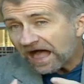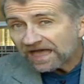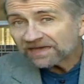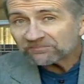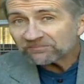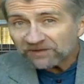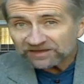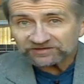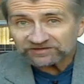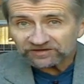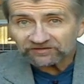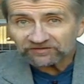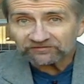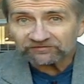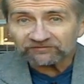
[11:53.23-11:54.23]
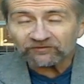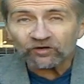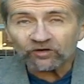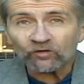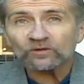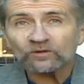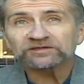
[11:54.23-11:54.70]
I myself have
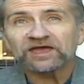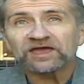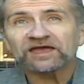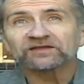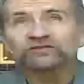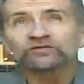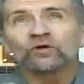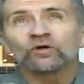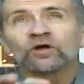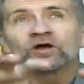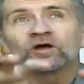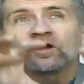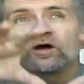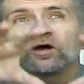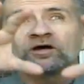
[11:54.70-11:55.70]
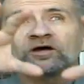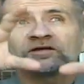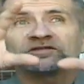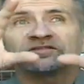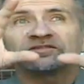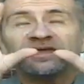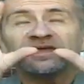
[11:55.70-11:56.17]
always had to
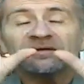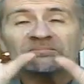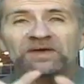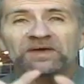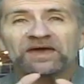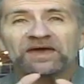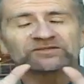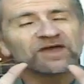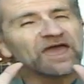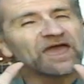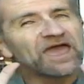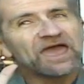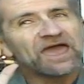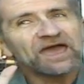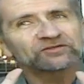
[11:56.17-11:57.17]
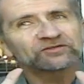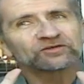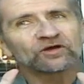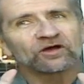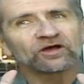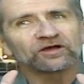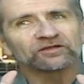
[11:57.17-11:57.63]
step back to ask
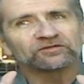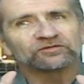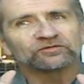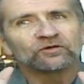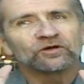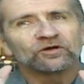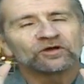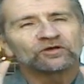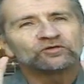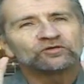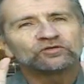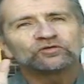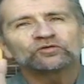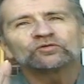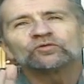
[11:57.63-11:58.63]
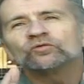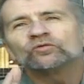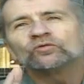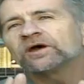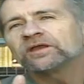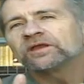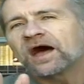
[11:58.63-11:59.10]
God to do
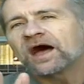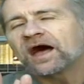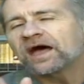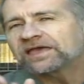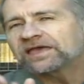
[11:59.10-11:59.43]
what I